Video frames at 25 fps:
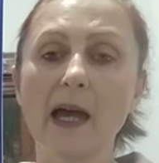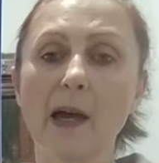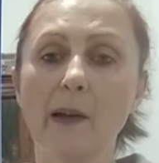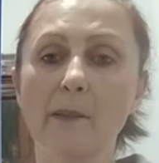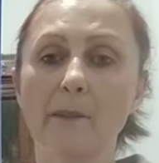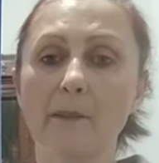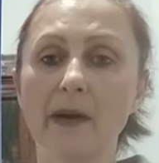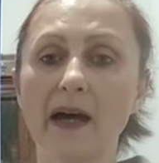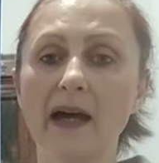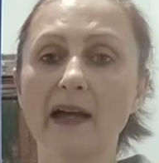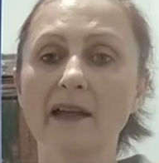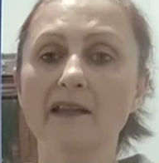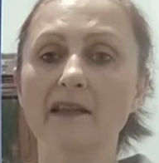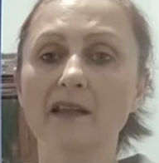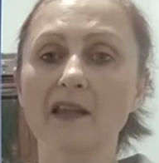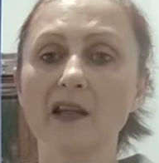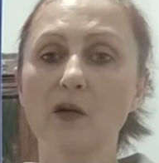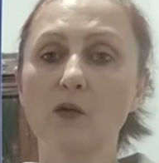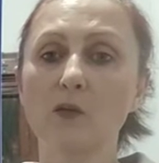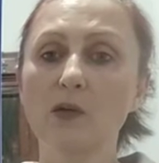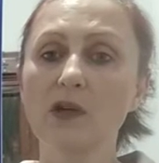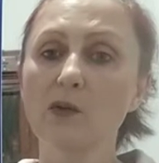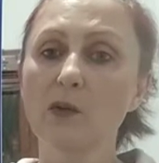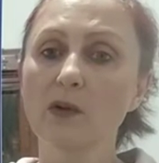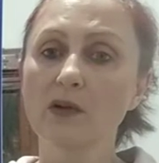But
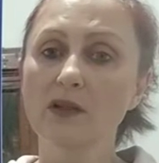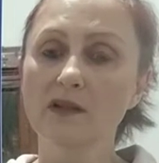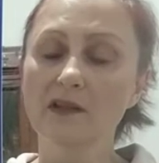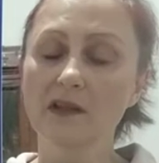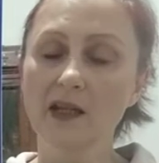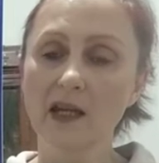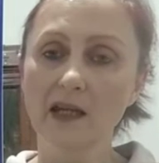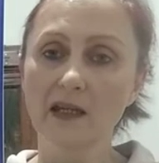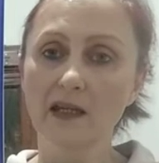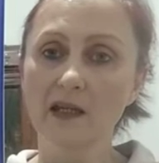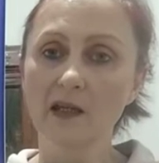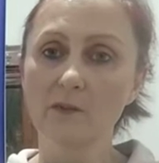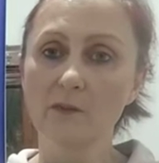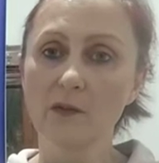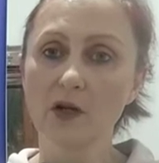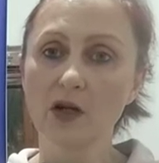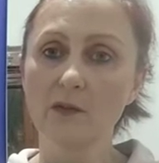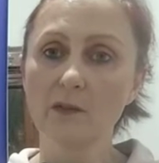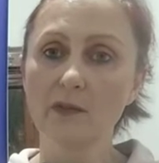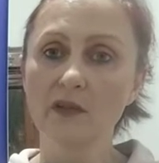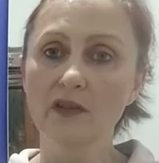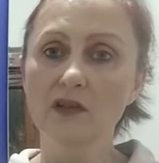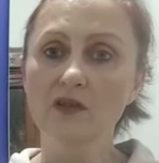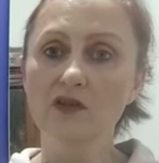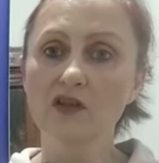we want to take a
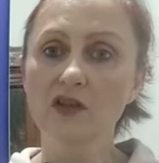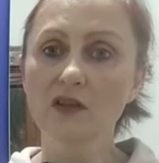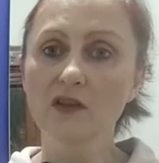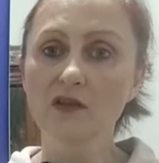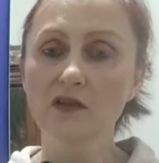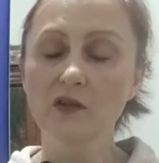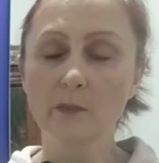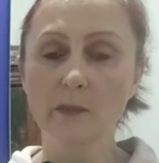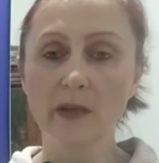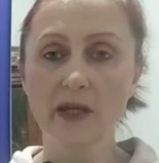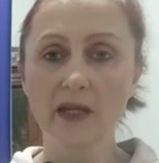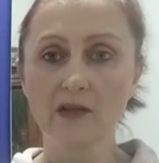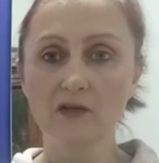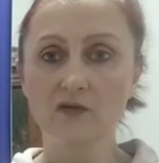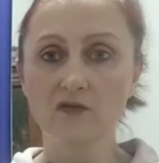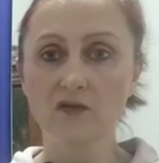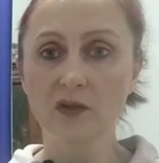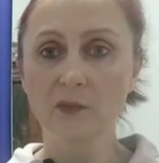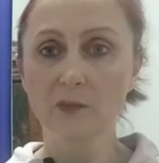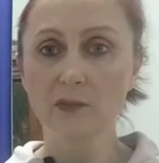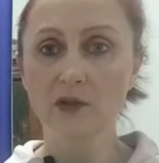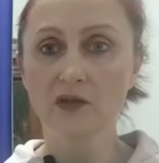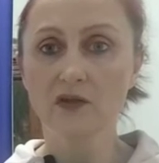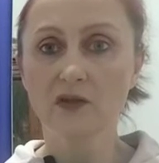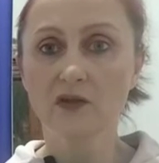moment just to pay
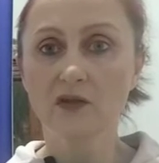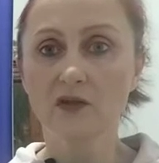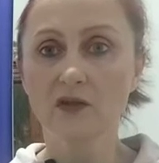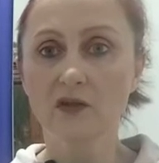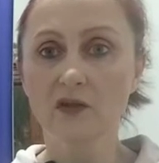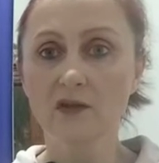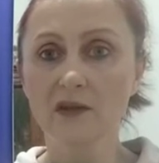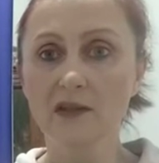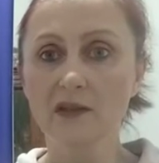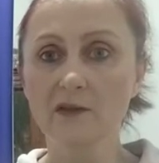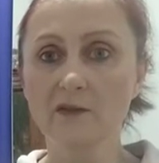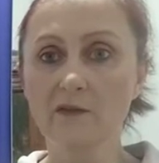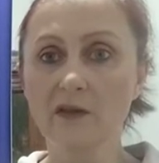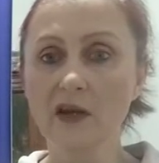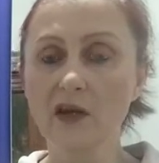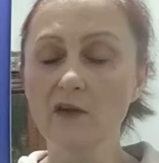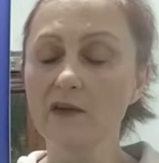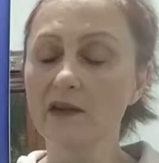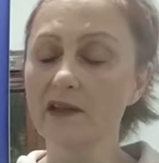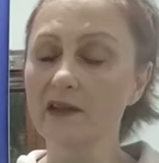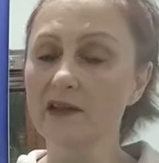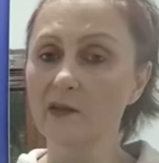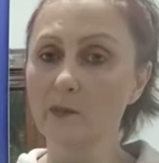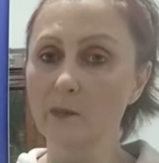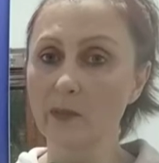tribute to this
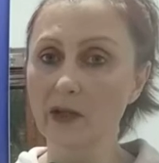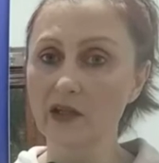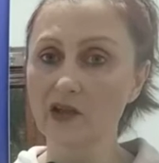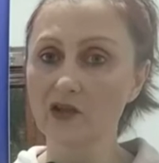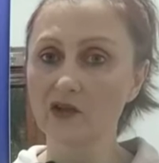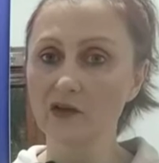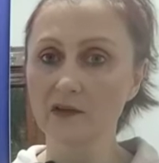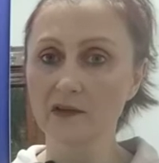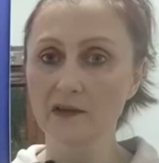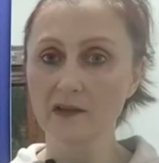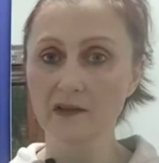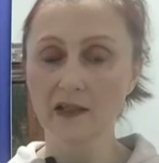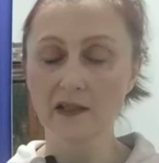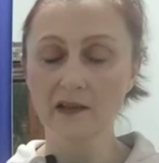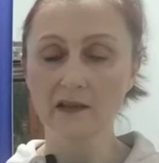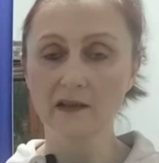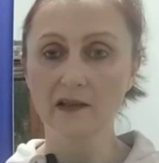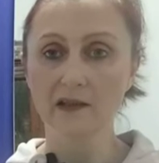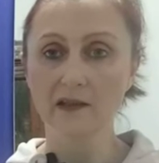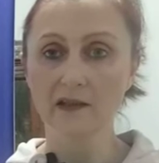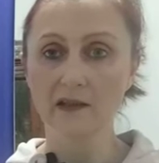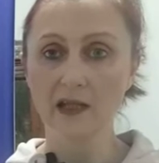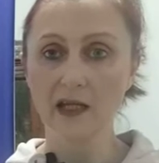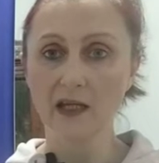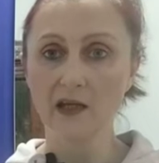very special
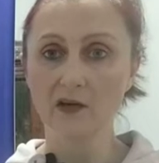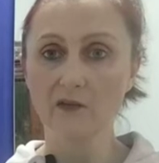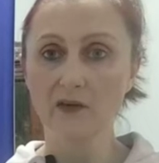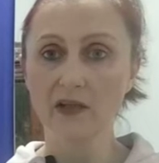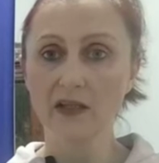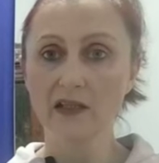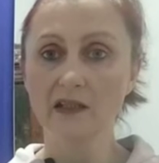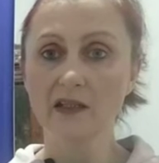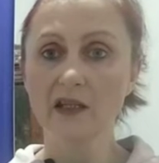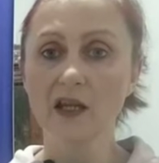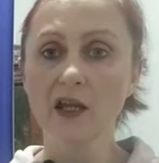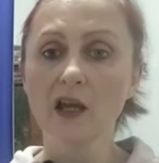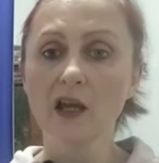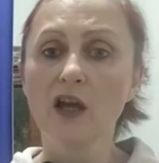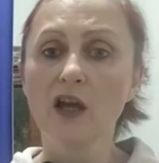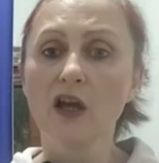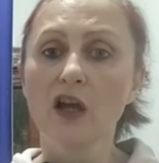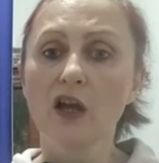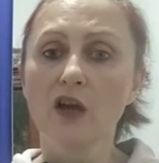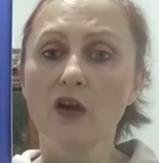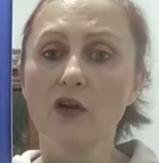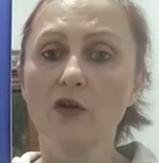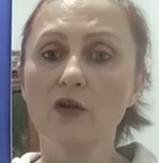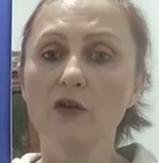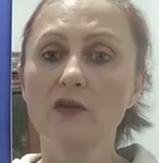centenarian
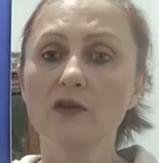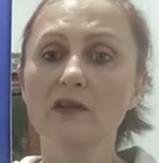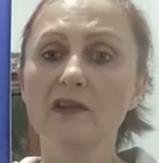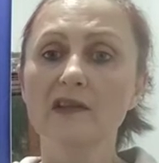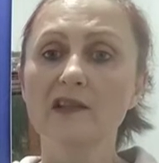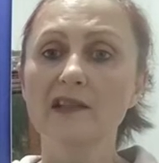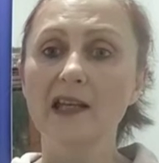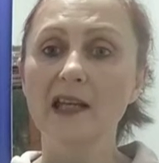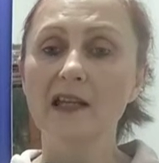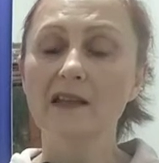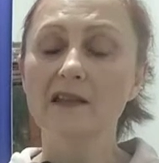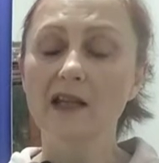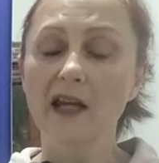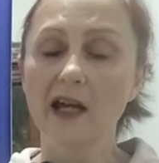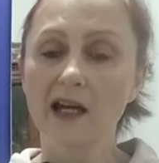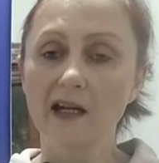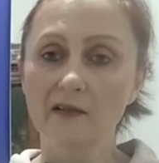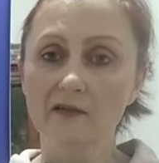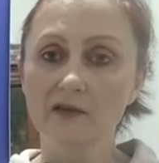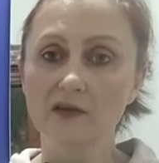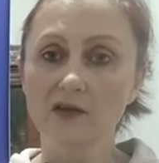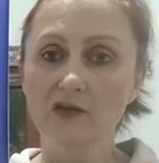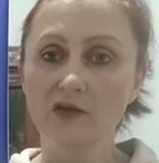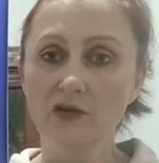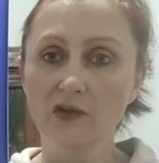who set
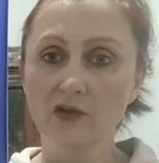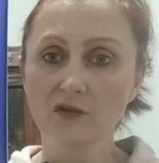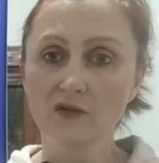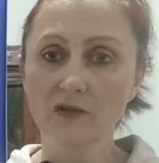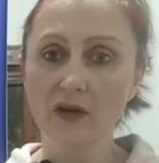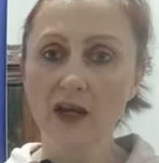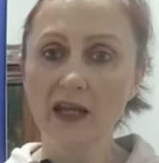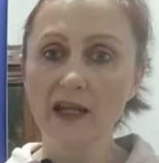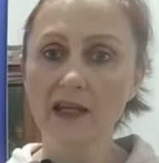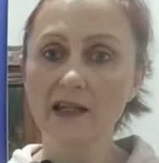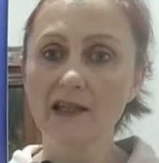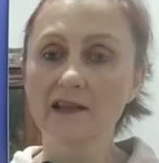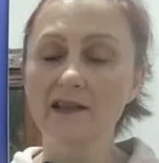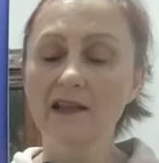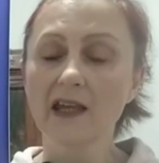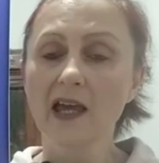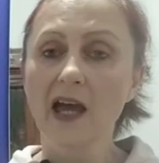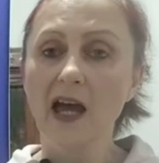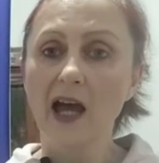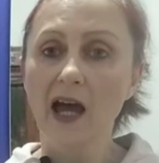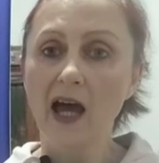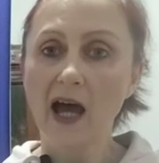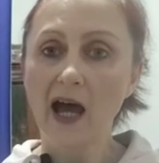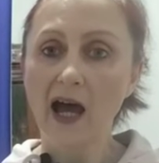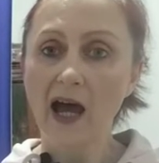out to raise
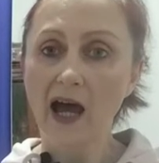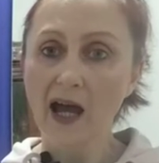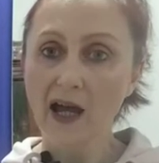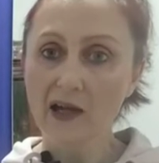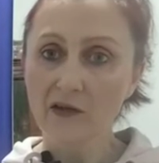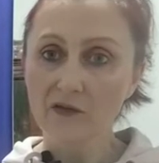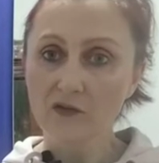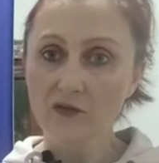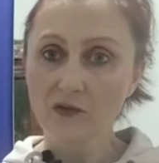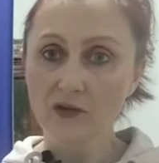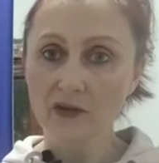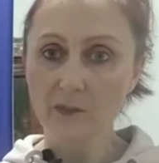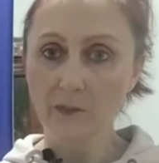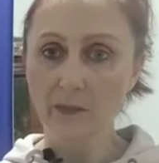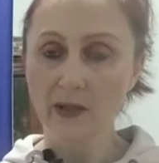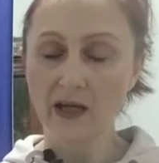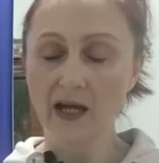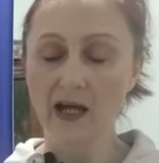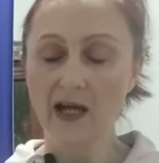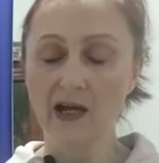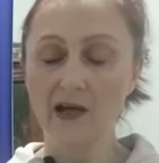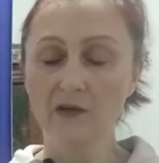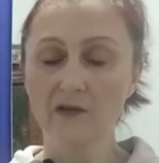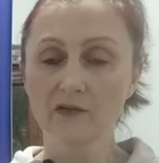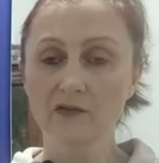
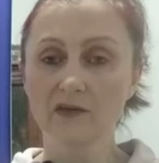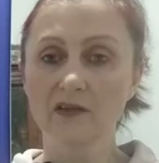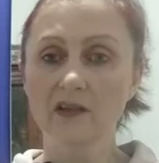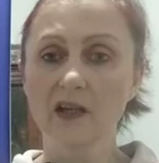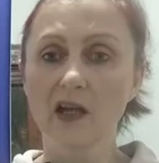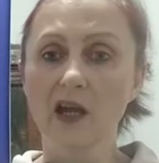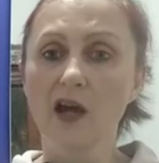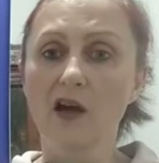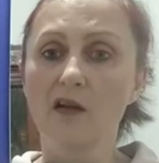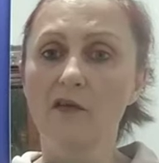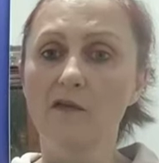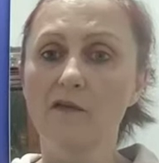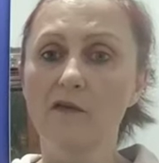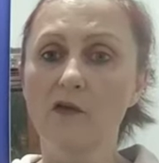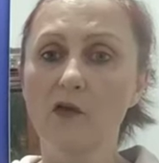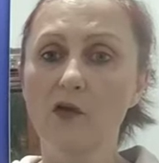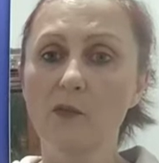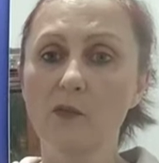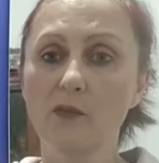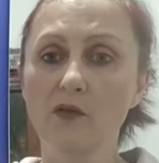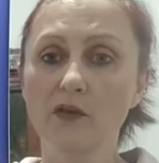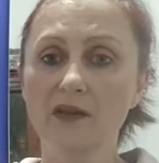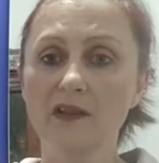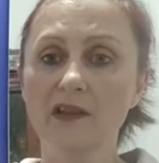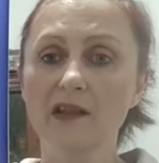£100
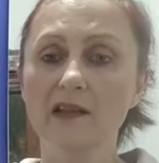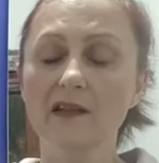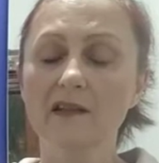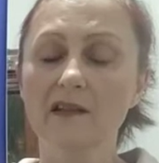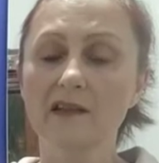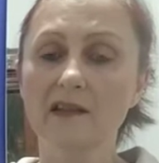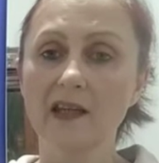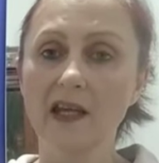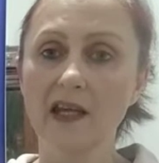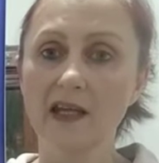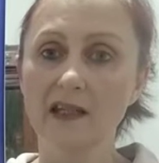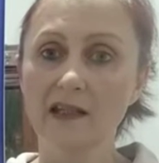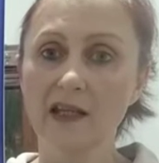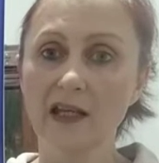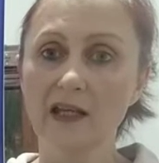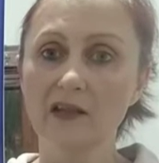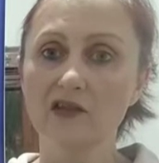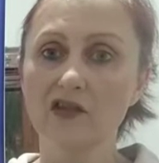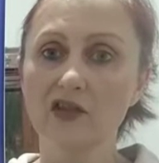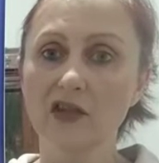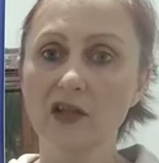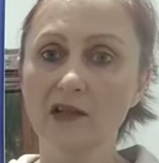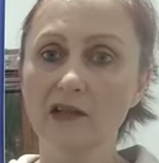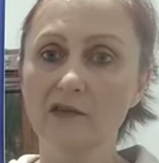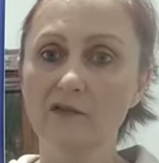for Britain's
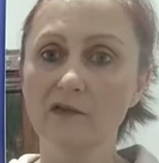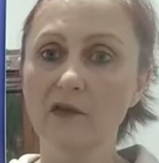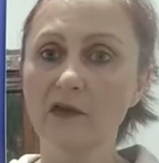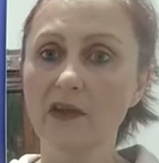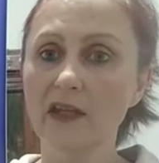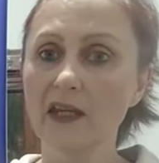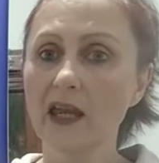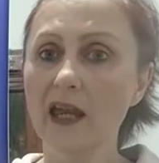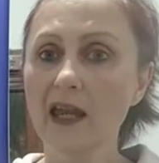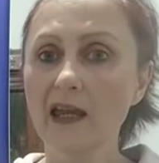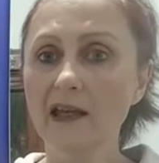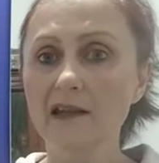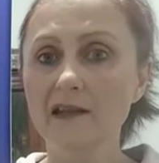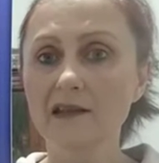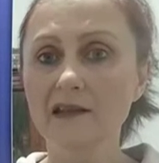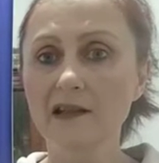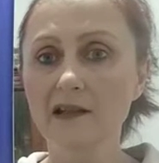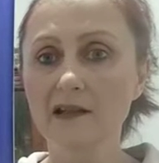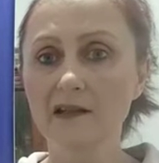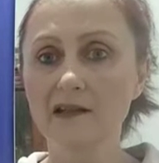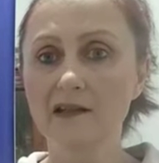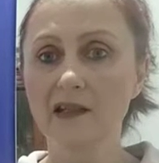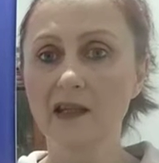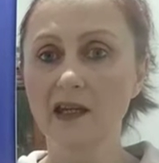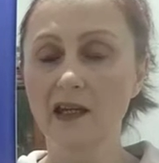NHS for the
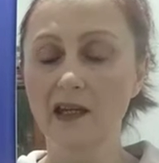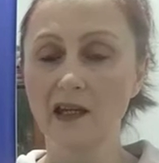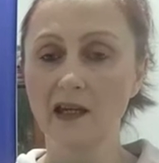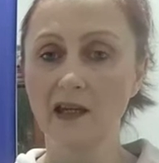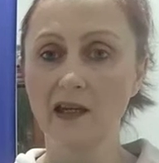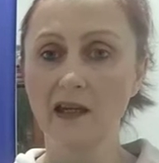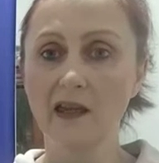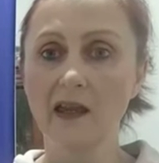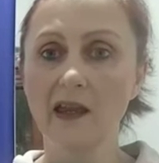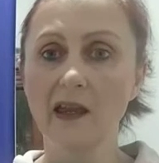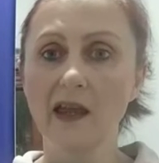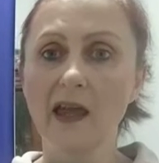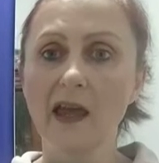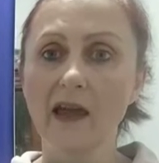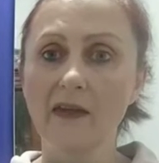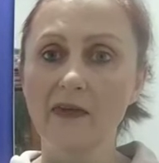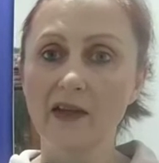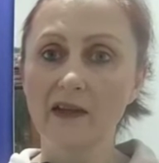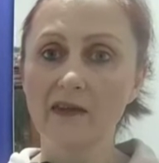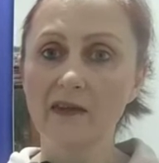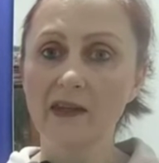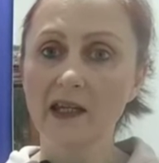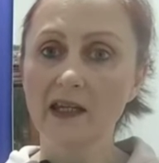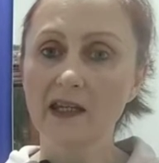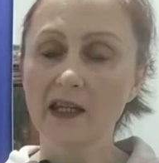excellent care
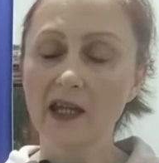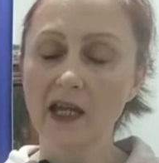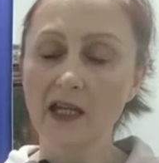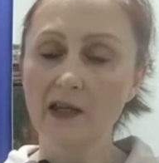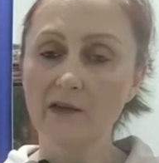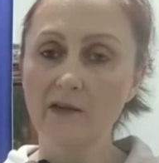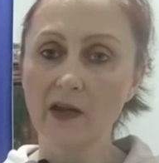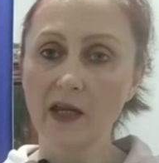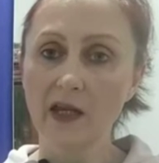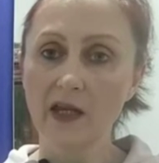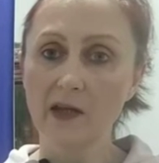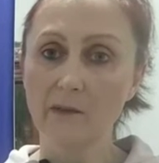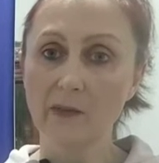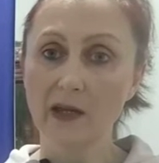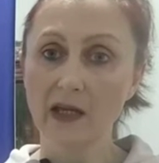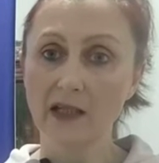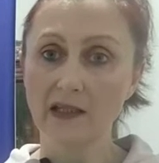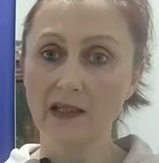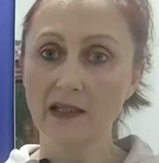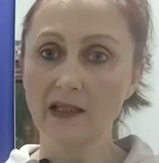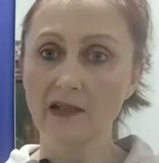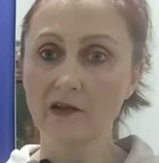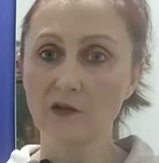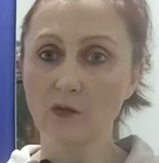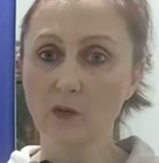that they gave him and
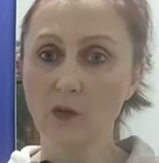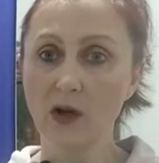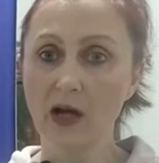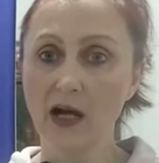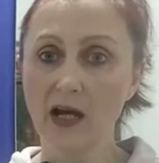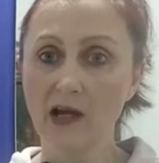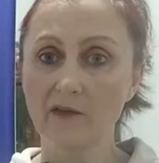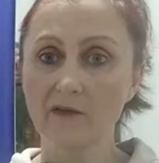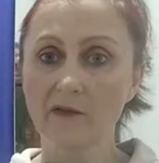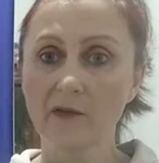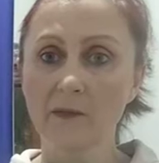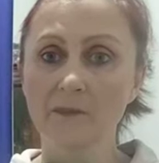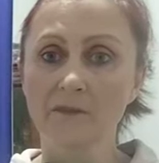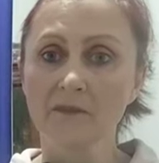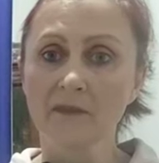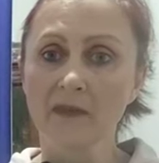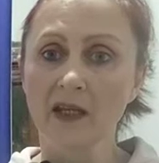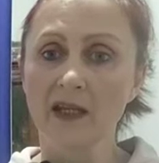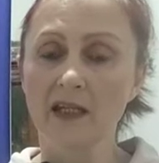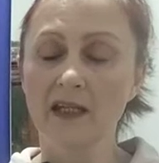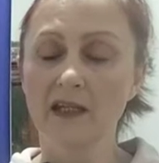his wife.